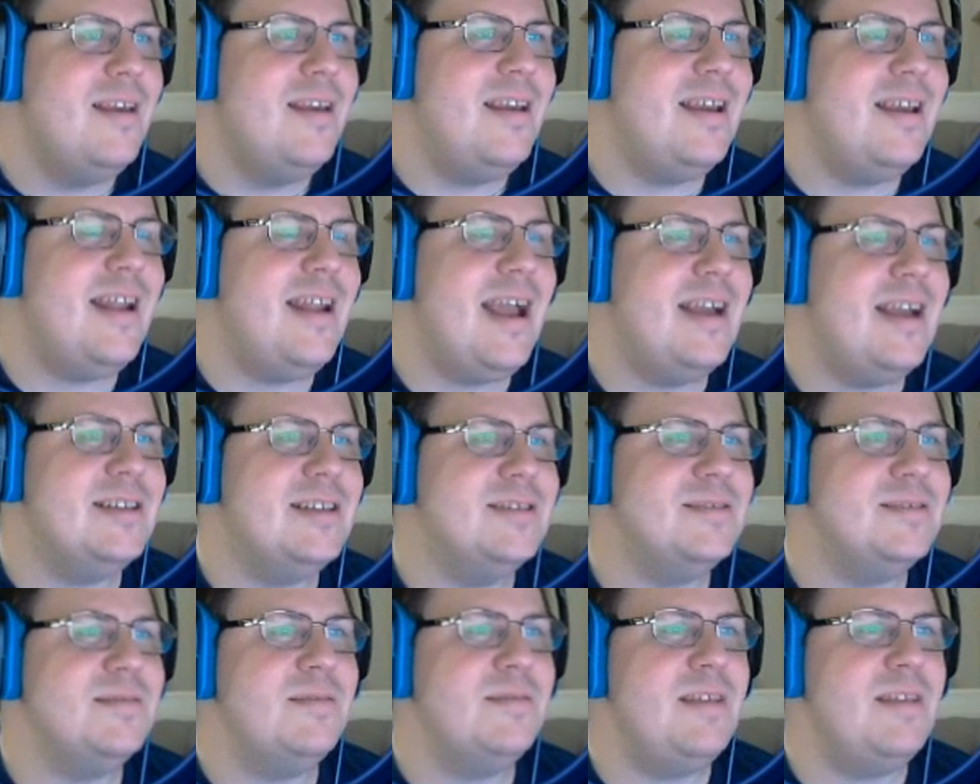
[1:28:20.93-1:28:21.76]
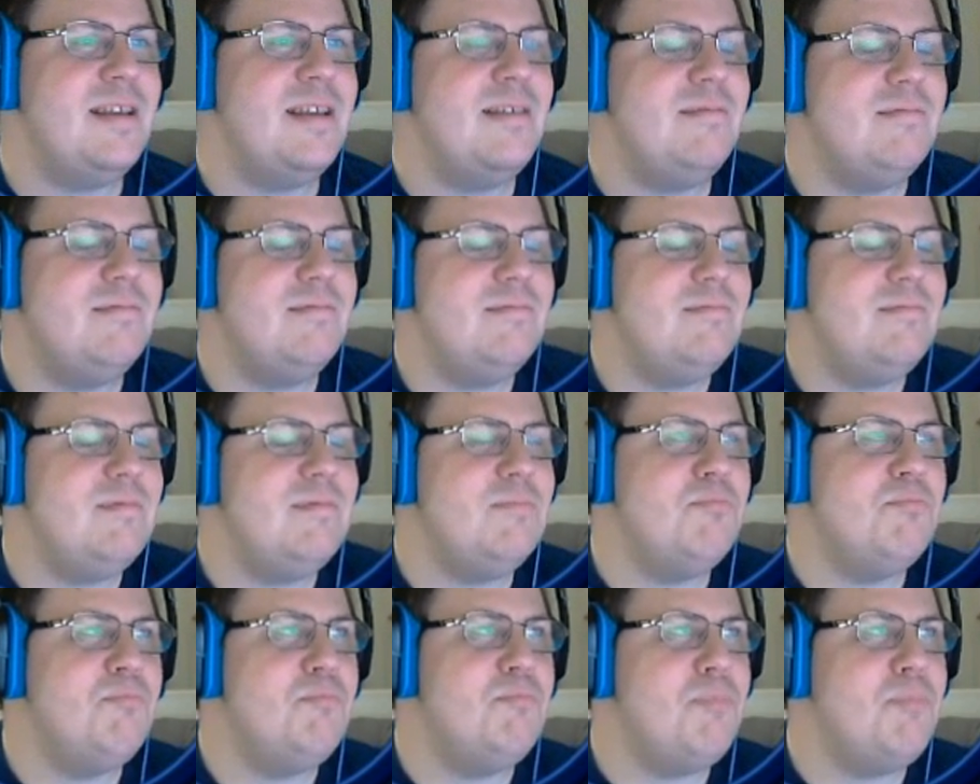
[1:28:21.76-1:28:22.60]
It has
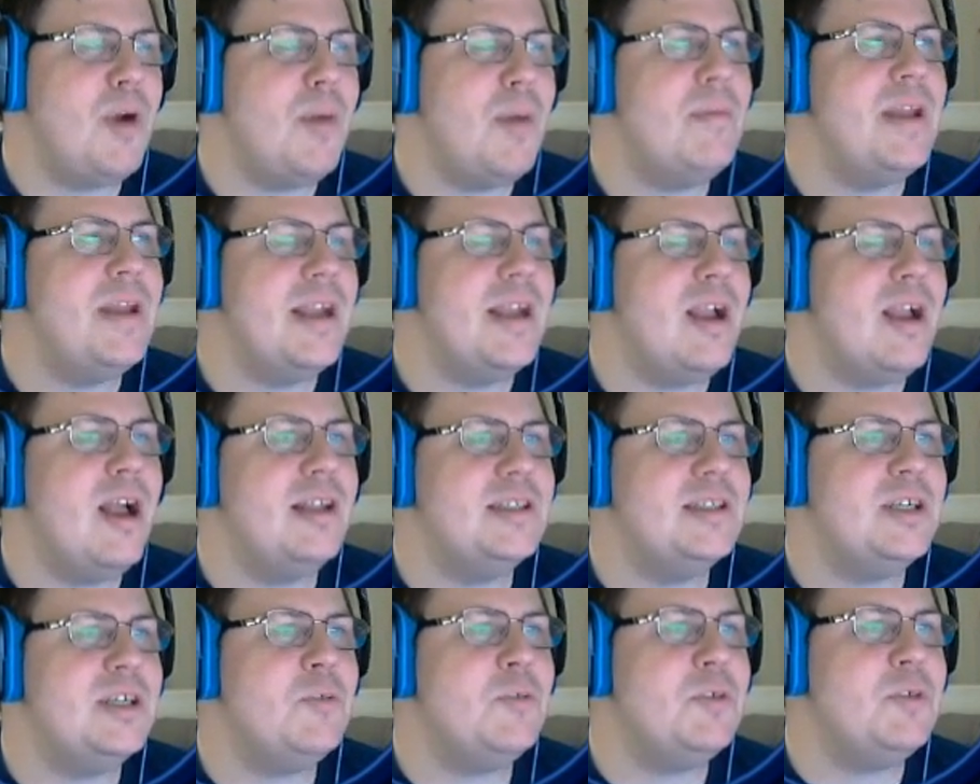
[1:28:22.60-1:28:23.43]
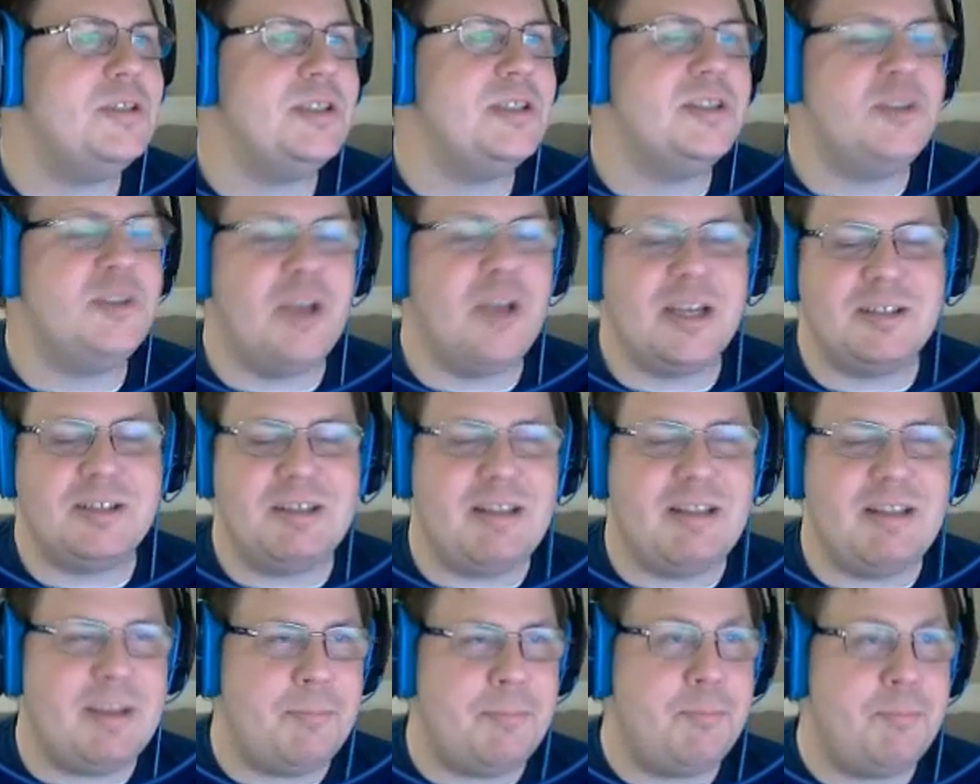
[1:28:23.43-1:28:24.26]
permanent consequences. You
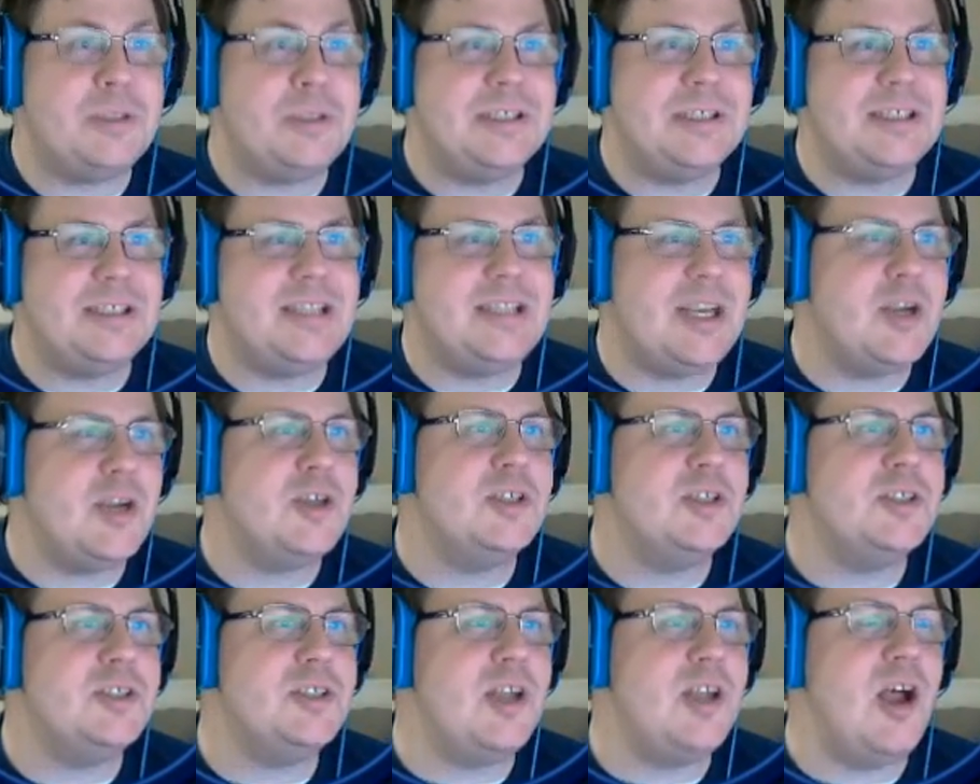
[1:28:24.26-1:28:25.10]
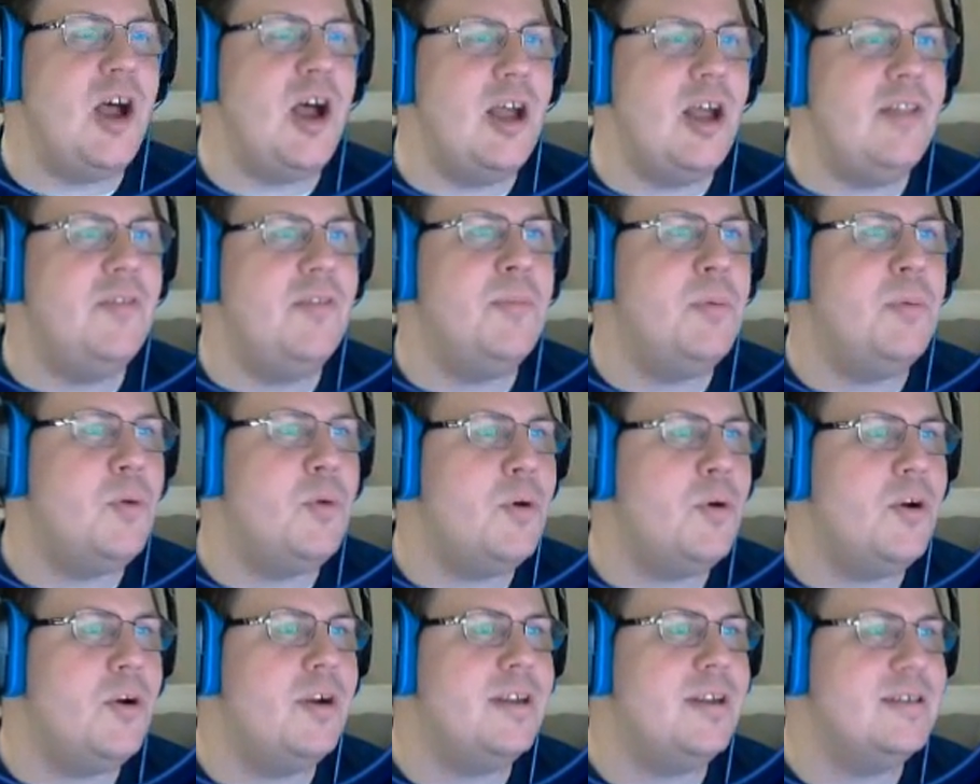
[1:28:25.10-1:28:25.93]
actually put stickers on the
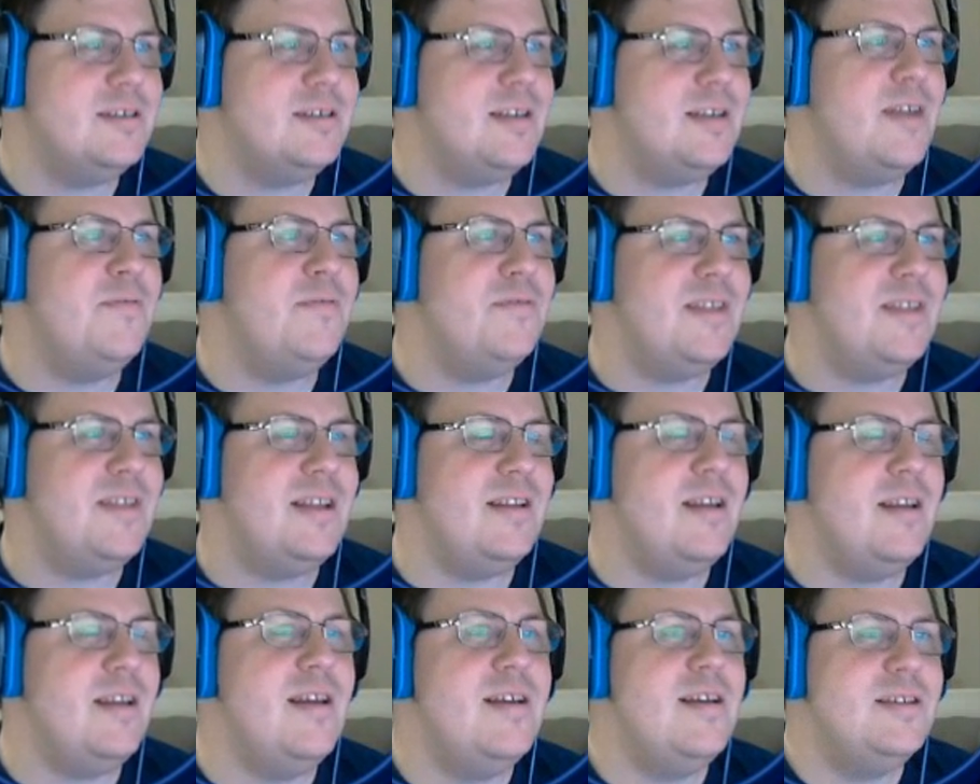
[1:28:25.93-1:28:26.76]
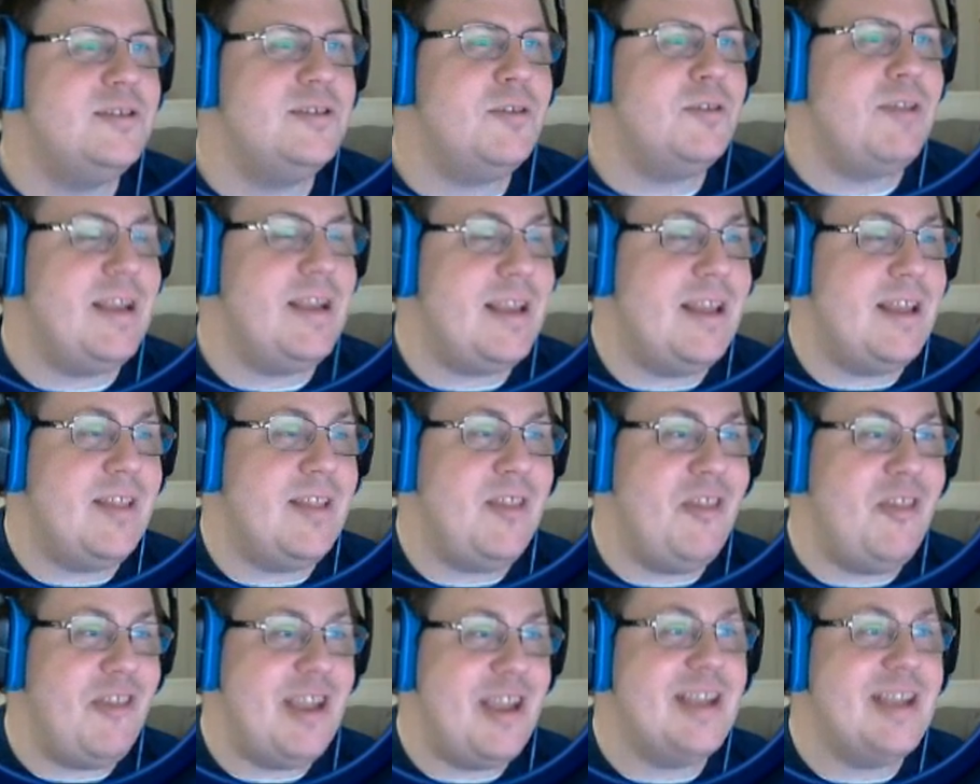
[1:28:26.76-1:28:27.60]
board and stuff so
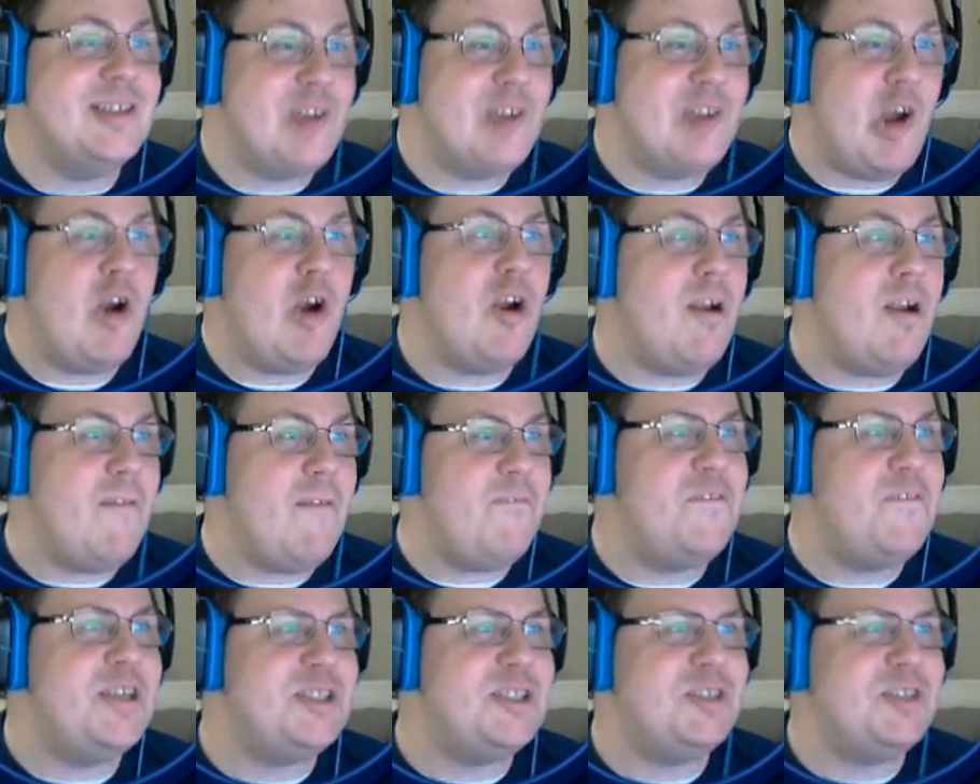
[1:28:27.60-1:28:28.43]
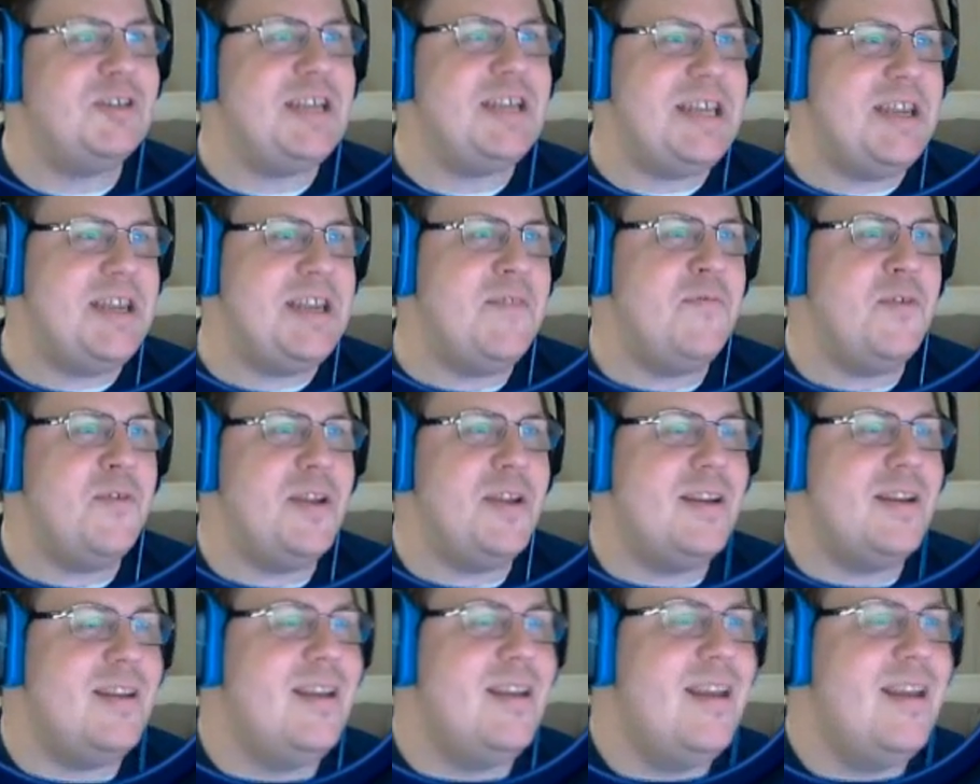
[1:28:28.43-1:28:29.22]
things are officially different.